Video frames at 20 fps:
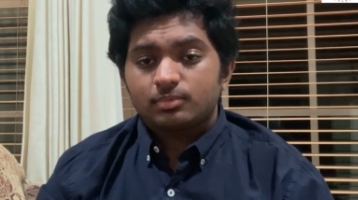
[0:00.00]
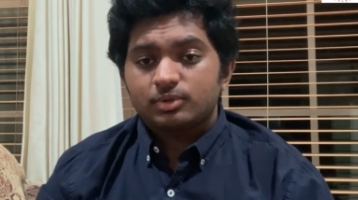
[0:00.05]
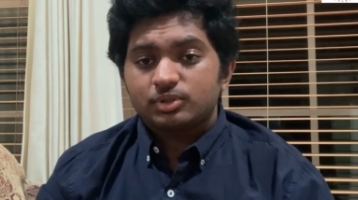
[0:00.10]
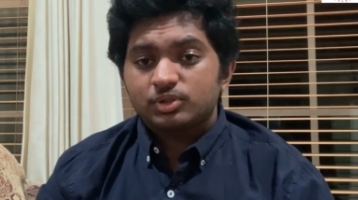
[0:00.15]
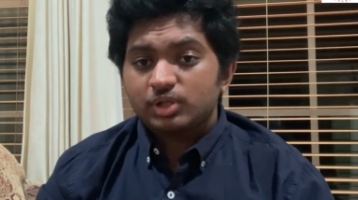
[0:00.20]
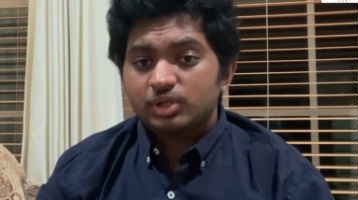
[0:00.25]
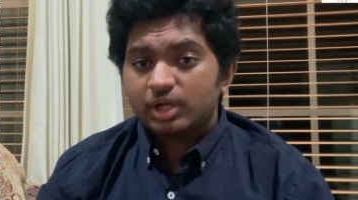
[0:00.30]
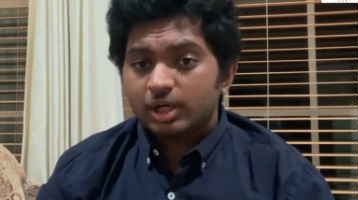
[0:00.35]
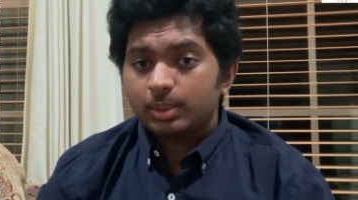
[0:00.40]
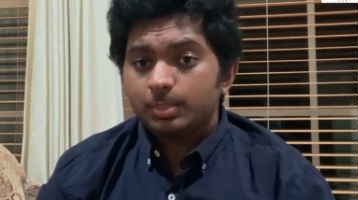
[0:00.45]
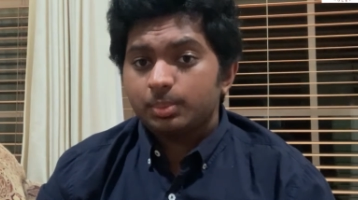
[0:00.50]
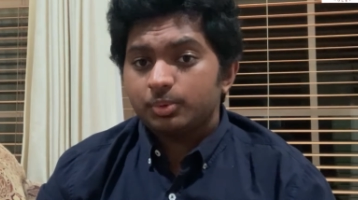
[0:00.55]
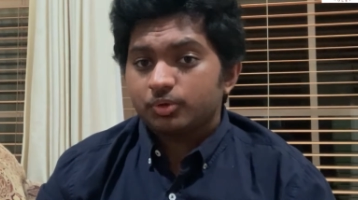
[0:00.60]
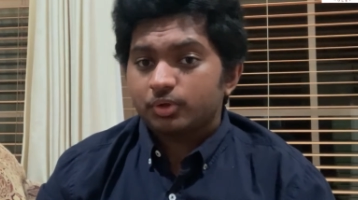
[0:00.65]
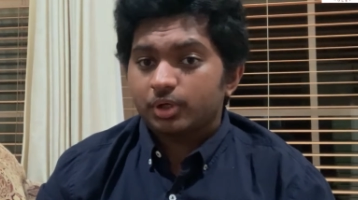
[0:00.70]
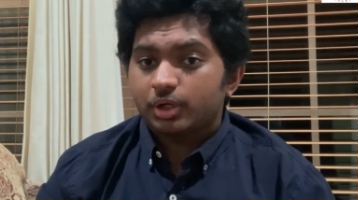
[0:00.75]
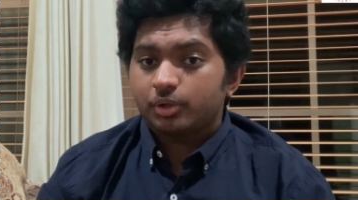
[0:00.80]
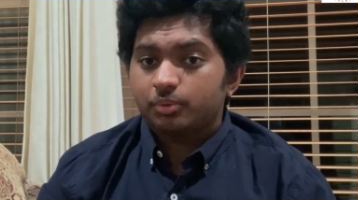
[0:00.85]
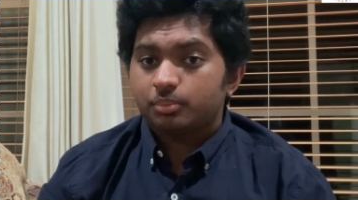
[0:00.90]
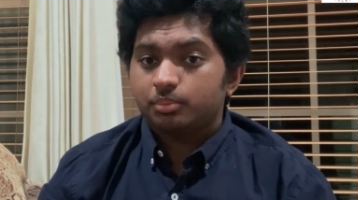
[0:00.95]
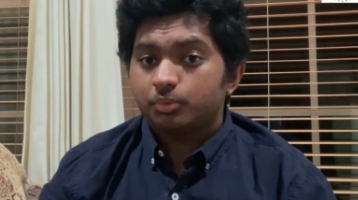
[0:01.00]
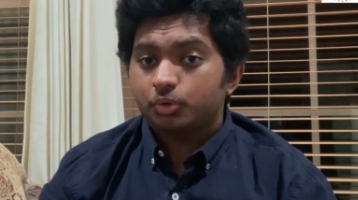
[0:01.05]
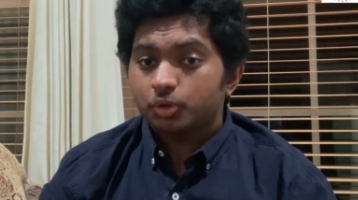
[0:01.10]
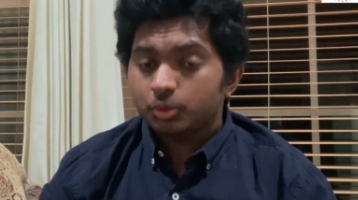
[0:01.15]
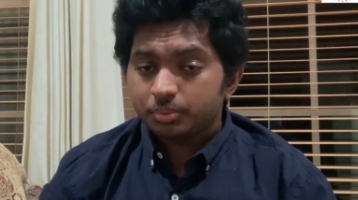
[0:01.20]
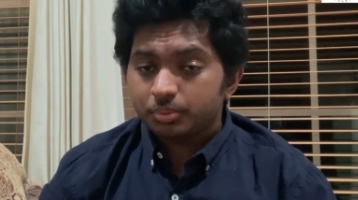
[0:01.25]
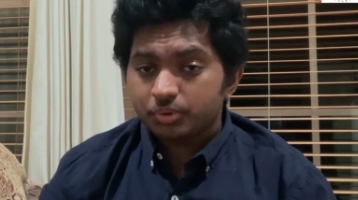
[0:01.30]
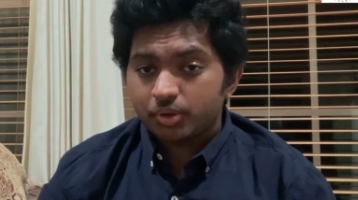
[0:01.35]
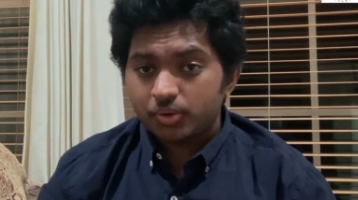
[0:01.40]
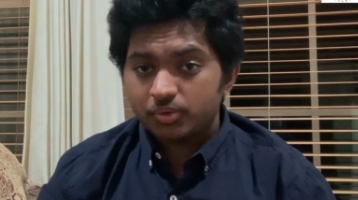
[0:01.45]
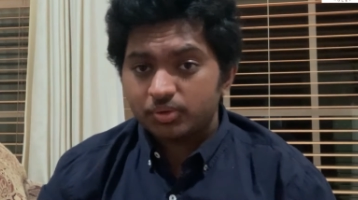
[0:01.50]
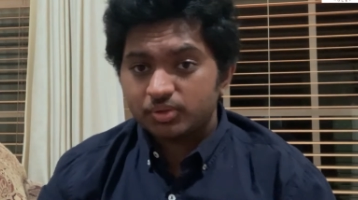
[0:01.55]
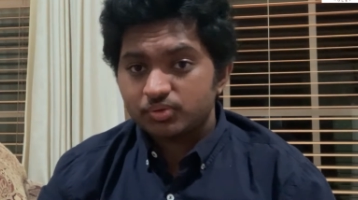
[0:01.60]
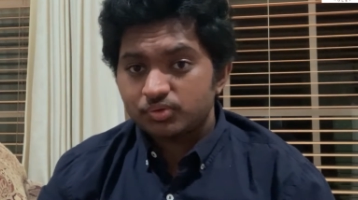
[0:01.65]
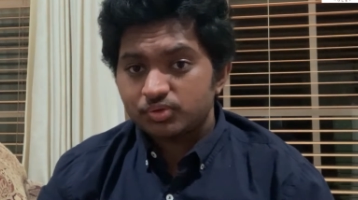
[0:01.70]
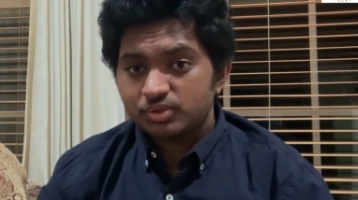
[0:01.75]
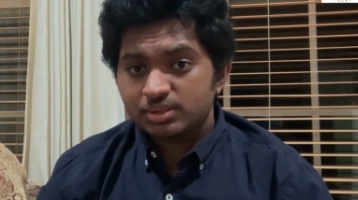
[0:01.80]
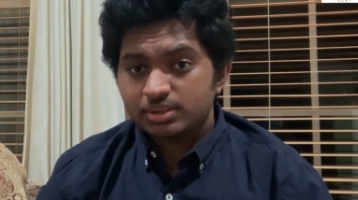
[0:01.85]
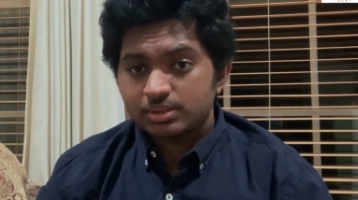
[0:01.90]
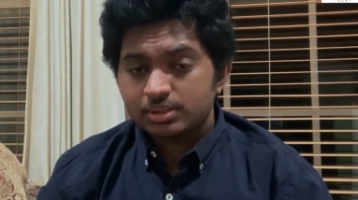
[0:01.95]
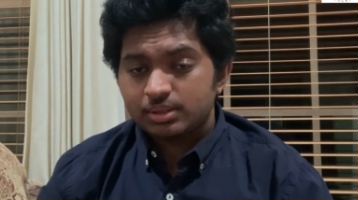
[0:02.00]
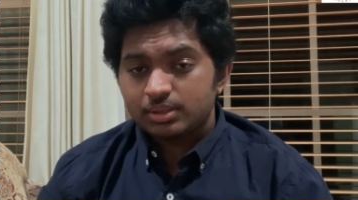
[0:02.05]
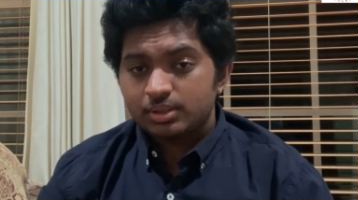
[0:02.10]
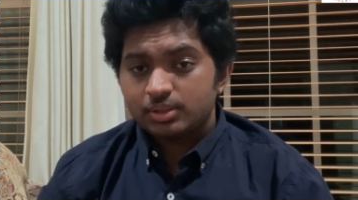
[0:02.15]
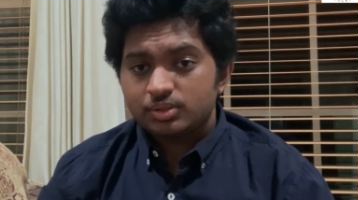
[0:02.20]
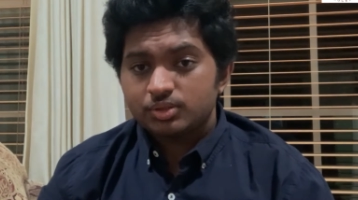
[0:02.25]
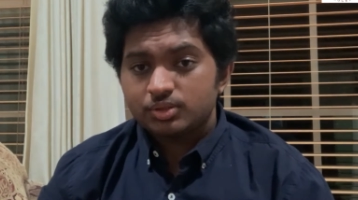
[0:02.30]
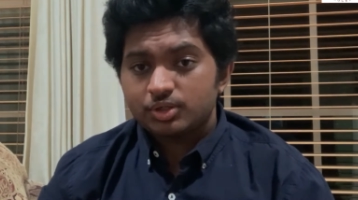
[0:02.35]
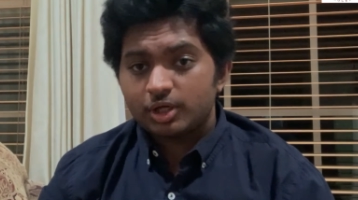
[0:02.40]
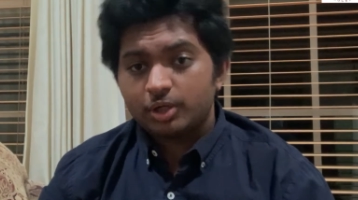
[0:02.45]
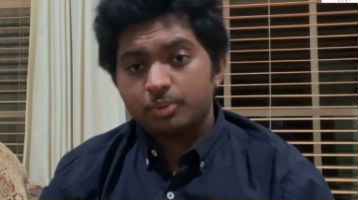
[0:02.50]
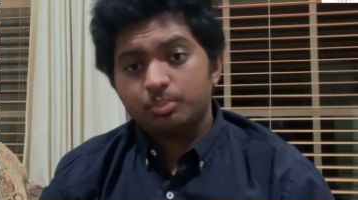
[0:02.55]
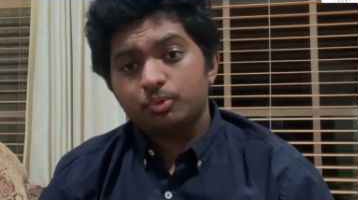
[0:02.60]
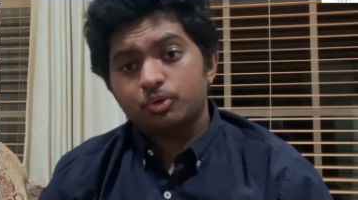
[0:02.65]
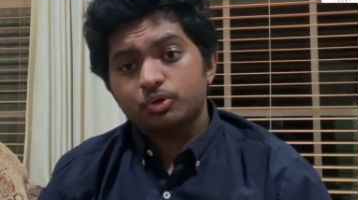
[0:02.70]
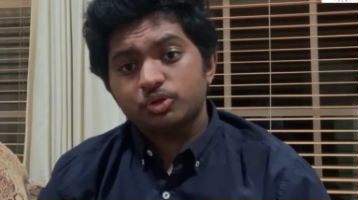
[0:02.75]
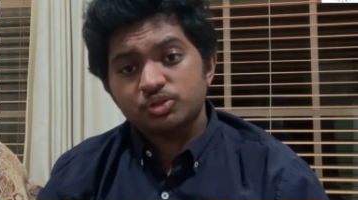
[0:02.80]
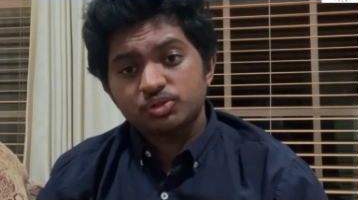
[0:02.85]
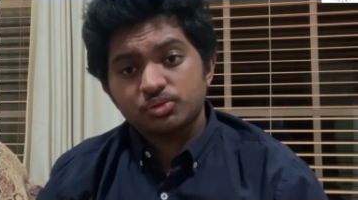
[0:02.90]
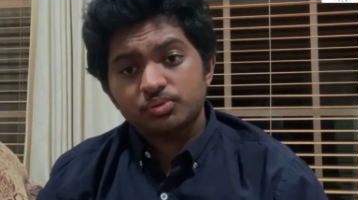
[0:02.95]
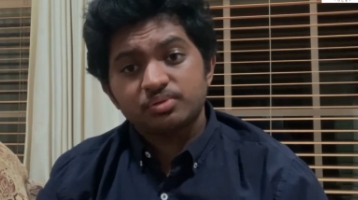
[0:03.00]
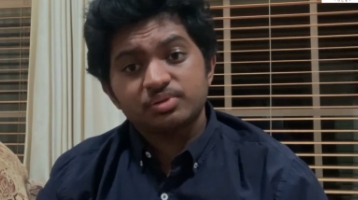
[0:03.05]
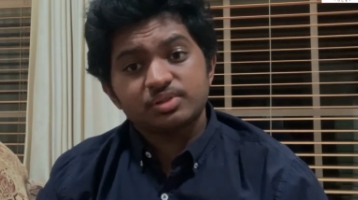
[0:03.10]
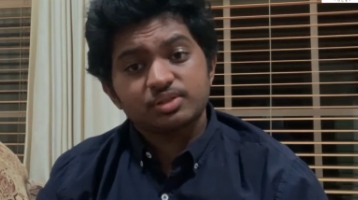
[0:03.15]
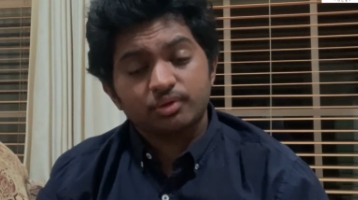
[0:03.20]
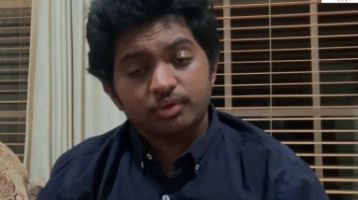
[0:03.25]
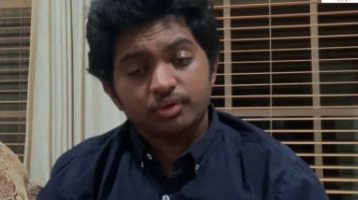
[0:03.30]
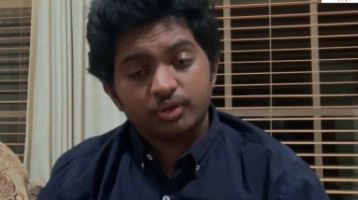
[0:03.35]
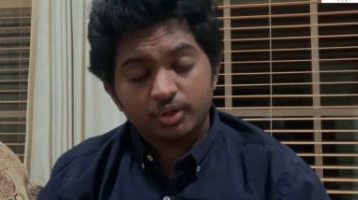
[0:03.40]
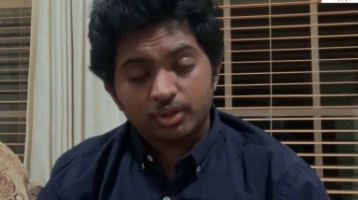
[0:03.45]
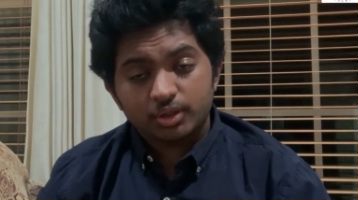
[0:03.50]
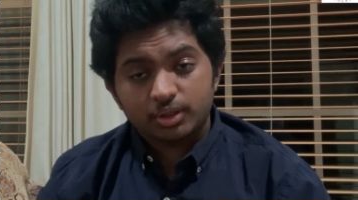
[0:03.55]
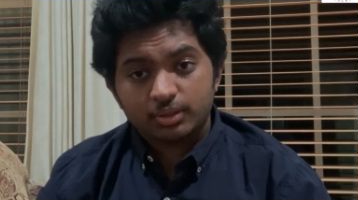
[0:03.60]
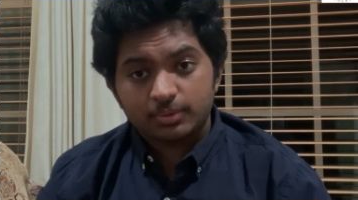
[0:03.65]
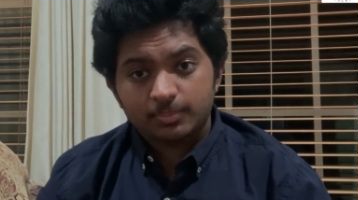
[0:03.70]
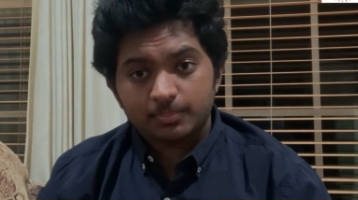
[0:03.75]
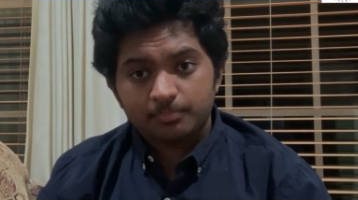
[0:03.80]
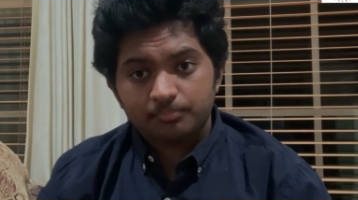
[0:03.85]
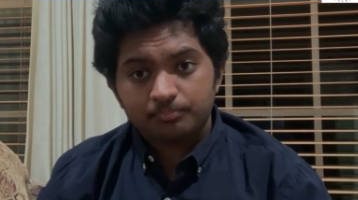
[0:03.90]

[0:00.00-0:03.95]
to help grow more produce, to help more students learn